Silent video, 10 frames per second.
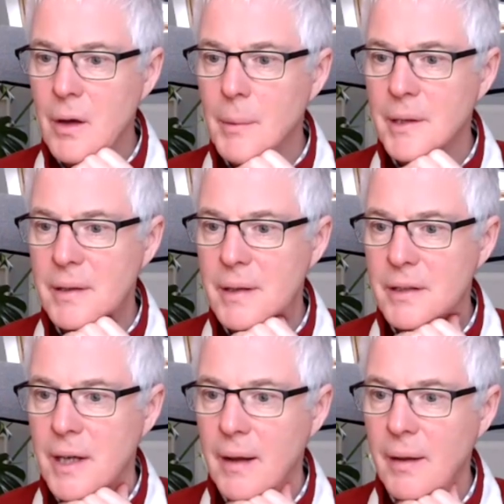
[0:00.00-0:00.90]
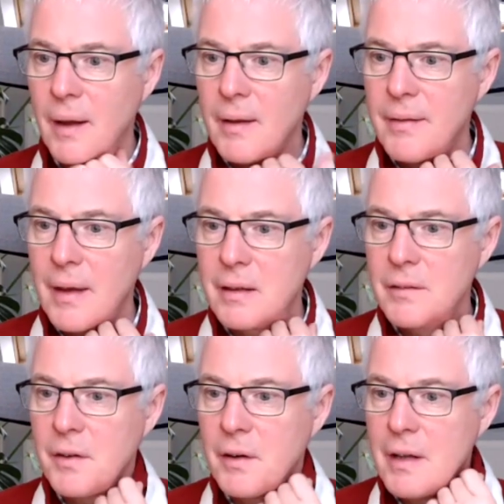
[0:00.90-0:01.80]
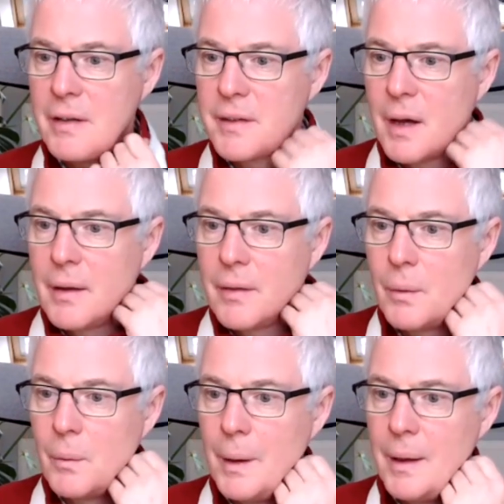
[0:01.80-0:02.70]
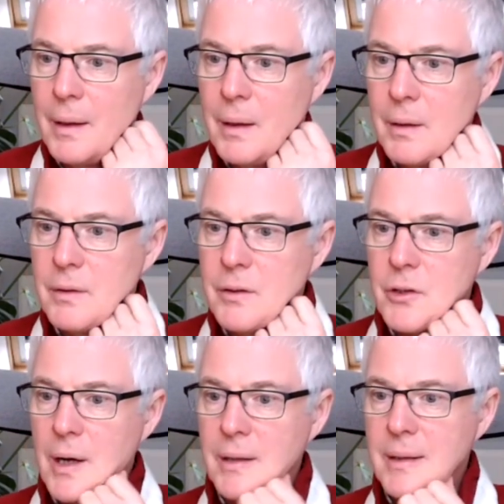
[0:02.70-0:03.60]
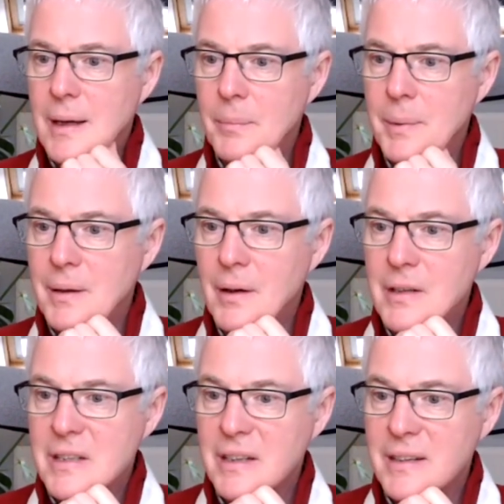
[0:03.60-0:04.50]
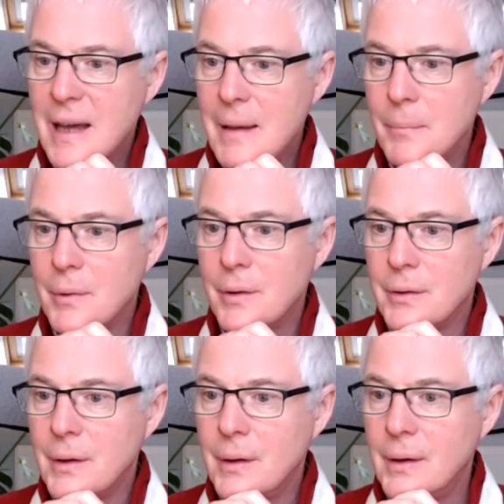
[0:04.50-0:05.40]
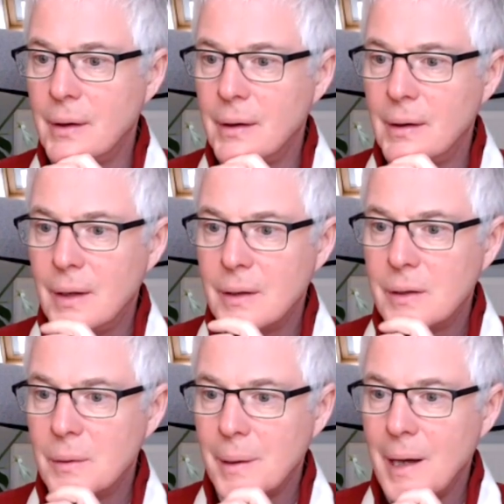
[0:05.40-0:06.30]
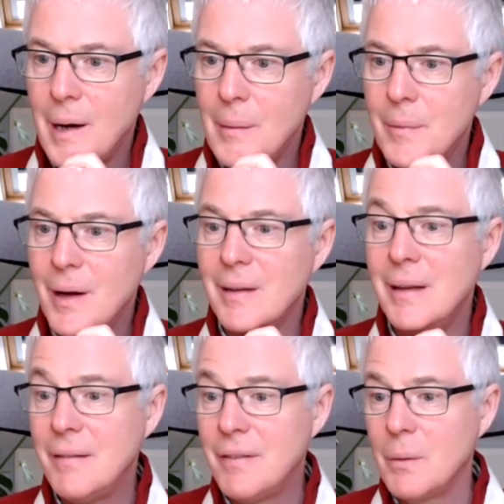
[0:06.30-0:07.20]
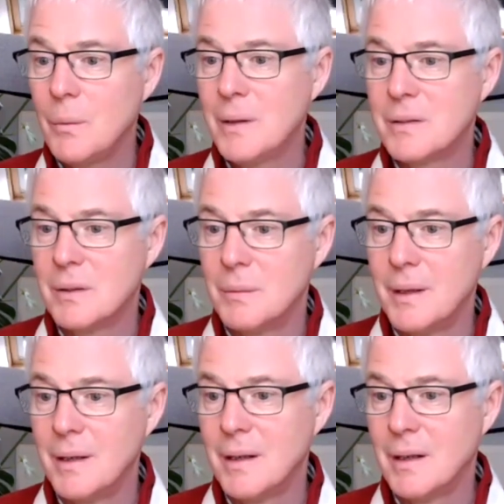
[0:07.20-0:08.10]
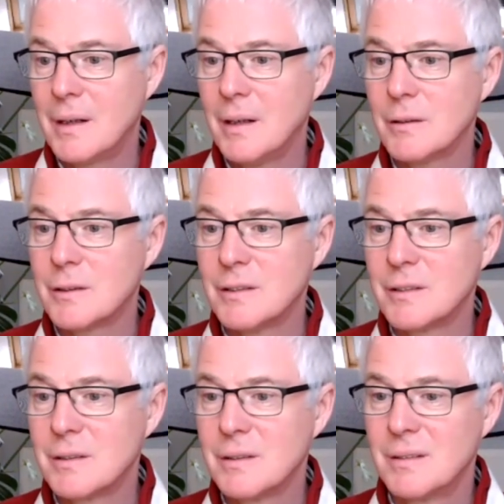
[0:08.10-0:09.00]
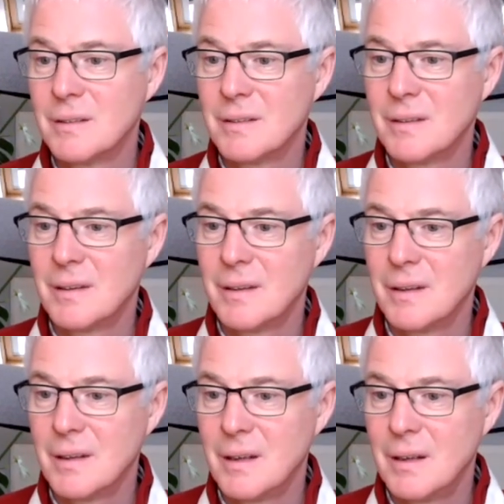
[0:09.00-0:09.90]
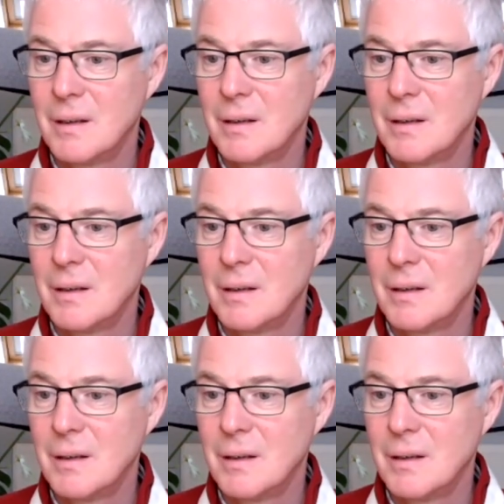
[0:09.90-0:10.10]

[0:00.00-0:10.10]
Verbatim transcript: comment in the chat. Thank you for your insight that we can try to help encourage contentment to become a living wisdom in our cultures. Thank you.